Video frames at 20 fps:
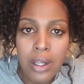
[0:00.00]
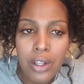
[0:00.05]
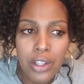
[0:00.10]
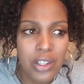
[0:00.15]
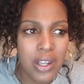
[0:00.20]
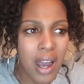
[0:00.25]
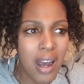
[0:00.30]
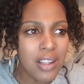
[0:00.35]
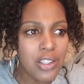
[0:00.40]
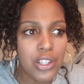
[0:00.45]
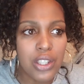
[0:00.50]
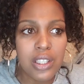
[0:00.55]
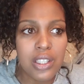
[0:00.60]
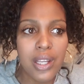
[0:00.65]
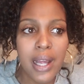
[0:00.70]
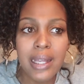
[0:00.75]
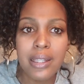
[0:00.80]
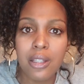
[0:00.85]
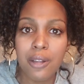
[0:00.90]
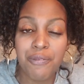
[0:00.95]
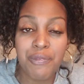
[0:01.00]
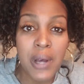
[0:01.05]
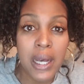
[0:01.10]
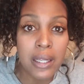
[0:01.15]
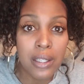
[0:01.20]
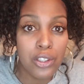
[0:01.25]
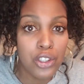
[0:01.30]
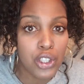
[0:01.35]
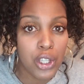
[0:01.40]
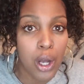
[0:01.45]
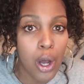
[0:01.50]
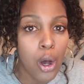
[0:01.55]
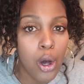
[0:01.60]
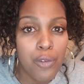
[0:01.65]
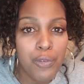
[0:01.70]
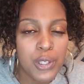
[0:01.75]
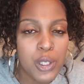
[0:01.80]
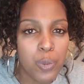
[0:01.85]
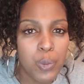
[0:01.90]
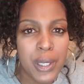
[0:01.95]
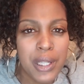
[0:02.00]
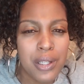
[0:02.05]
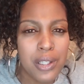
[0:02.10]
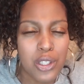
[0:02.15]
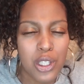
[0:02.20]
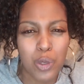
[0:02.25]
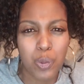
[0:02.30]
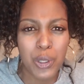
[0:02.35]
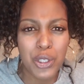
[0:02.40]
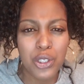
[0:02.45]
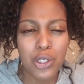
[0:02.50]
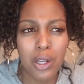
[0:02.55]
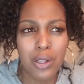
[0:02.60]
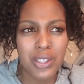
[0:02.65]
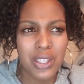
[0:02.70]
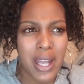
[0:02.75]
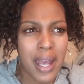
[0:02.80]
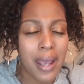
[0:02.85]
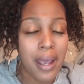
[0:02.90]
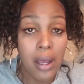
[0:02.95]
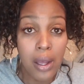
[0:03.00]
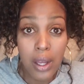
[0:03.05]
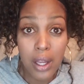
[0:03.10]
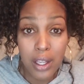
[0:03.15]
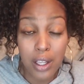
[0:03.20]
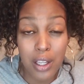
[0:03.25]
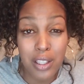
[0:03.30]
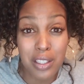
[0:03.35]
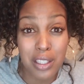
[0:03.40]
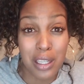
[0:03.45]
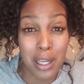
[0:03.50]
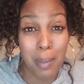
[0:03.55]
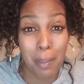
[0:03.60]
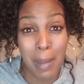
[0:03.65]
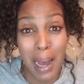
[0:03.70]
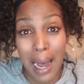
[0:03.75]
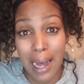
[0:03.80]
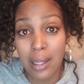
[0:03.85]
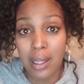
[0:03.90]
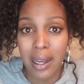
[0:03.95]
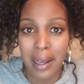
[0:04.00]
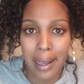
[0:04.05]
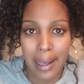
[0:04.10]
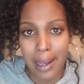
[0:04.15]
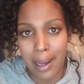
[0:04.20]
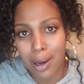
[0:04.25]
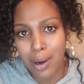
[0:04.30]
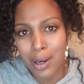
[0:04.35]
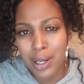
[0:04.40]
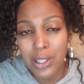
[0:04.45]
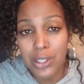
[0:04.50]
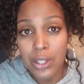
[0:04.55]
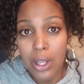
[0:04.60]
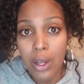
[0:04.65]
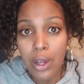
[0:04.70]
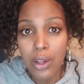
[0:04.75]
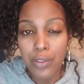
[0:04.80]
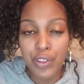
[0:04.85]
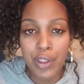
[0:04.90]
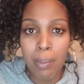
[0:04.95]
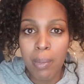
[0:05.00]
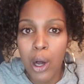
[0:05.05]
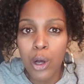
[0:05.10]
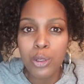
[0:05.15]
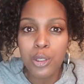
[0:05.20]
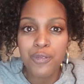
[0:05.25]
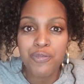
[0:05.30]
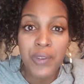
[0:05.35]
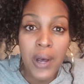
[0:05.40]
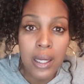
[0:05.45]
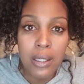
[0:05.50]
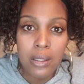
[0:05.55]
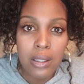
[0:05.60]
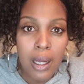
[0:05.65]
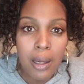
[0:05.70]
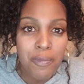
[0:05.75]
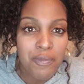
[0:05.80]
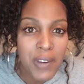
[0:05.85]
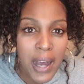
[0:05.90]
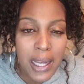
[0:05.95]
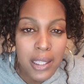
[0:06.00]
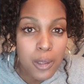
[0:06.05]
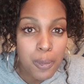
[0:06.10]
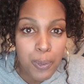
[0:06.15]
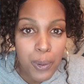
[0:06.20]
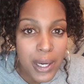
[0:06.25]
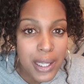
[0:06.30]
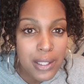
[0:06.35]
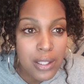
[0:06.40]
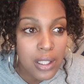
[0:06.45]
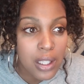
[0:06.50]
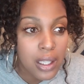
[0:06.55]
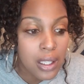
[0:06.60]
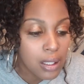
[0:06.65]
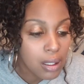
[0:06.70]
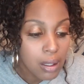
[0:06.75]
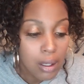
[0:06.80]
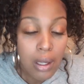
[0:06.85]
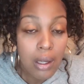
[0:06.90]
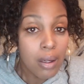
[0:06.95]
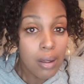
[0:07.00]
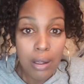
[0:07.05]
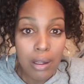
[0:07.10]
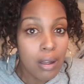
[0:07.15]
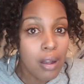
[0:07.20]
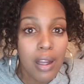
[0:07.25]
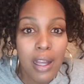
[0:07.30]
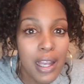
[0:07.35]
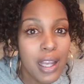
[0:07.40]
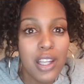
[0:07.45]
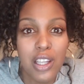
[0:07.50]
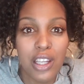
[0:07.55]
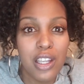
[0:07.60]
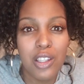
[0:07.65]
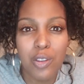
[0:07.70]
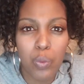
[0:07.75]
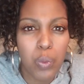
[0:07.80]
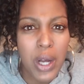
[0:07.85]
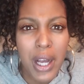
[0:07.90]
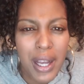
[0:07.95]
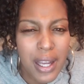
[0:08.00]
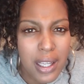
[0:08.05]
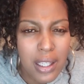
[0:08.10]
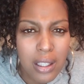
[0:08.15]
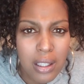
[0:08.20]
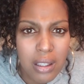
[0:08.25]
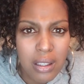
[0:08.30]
Y'all just like the fucking Jehovah's Witnesses. What you gonna say? Because Kamala Harris, the most fucked up vice president, what?